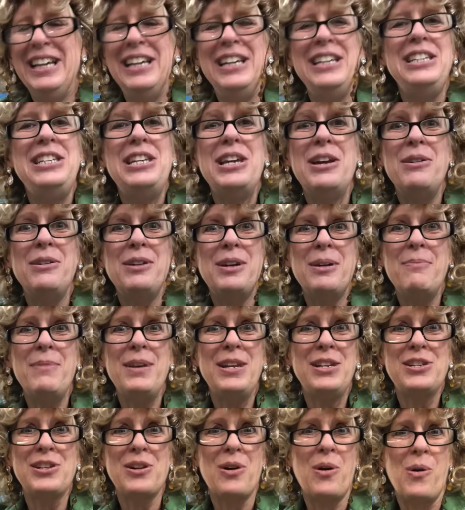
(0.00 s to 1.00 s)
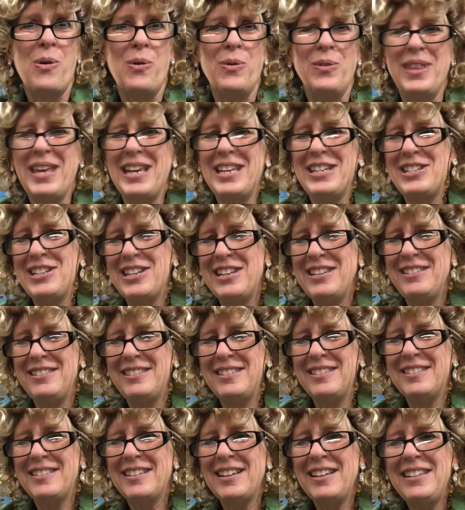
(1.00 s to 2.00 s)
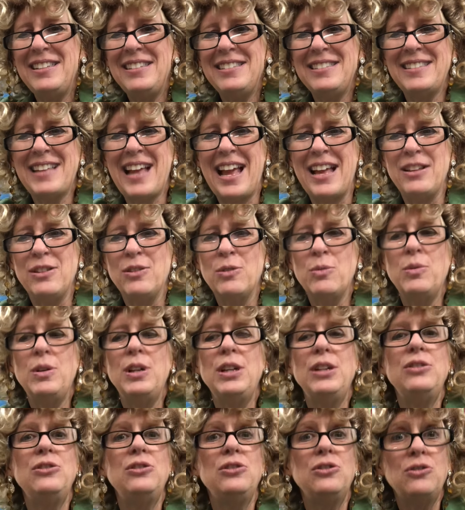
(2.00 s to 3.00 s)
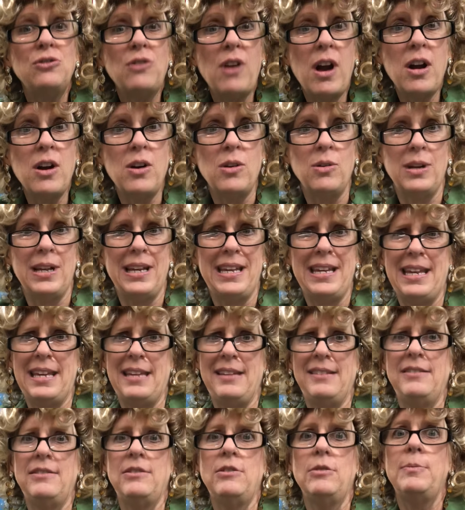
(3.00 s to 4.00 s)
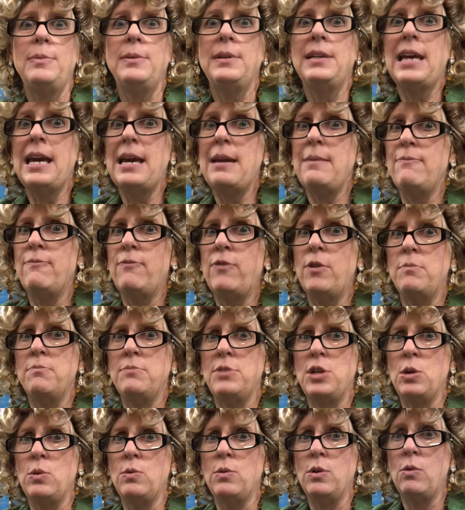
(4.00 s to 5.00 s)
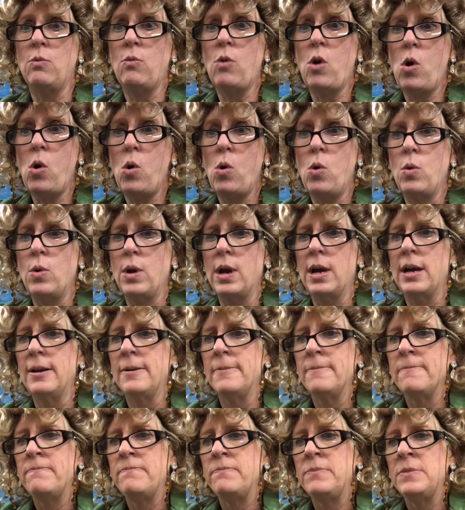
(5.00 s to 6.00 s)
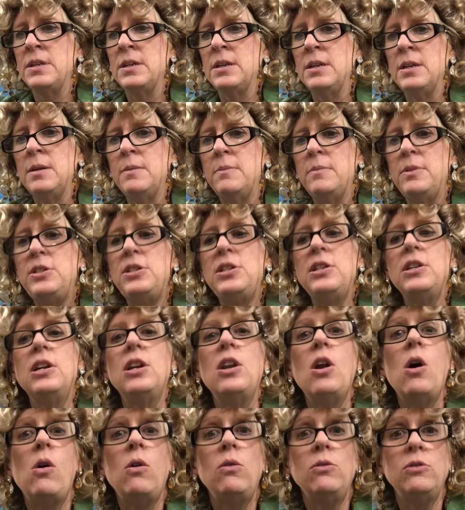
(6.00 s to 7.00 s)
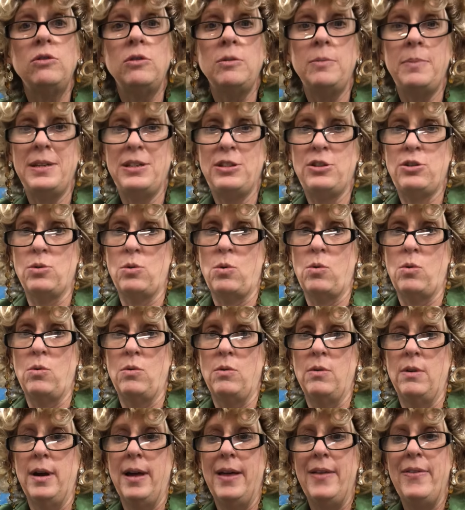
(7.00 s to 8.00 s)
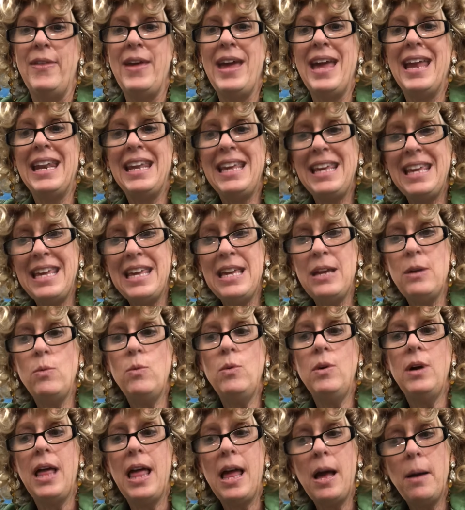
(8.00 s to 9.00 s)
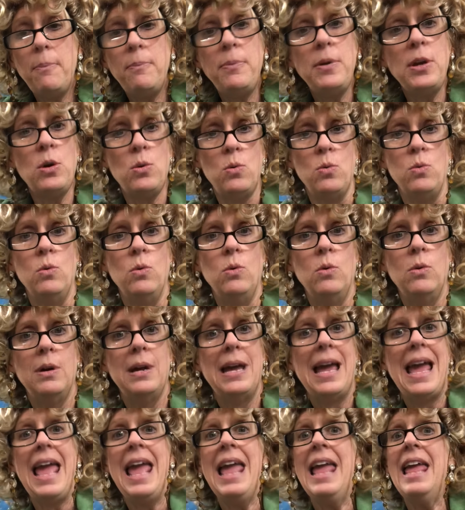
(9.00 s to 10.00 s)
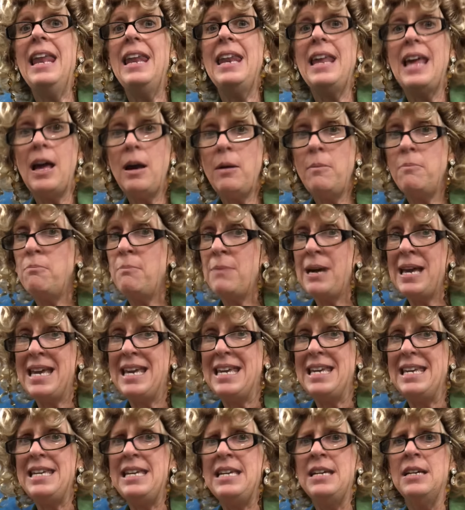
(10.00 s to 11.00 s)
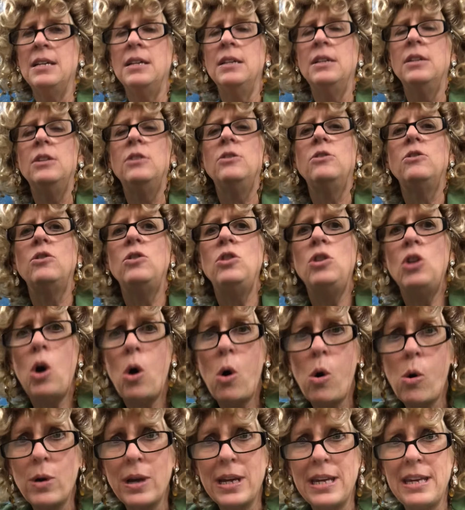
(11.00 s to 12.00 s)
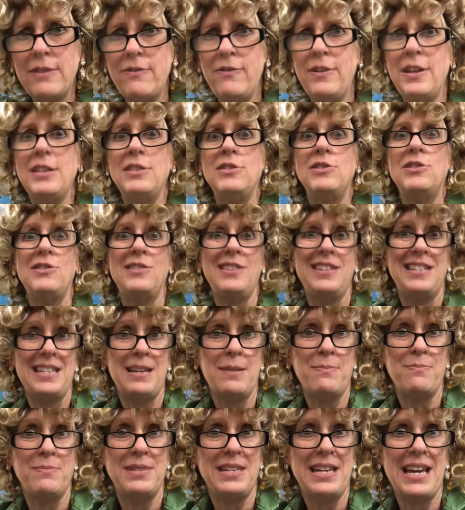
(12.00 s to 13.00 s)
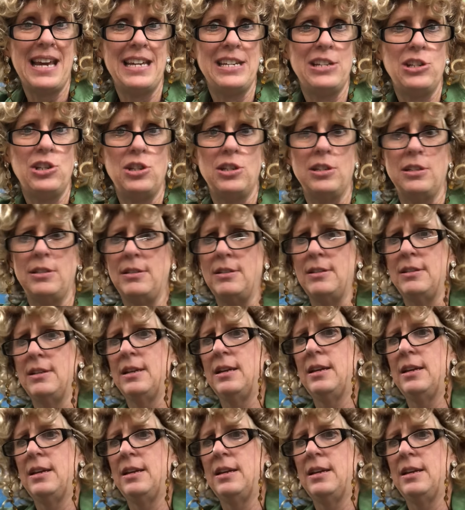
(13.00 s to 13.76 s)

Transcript: You can be sure that Jesus understands what a struggle it is to keep from doing wrong. But you can also be sure that he will help you and help me to not give in to the temptation.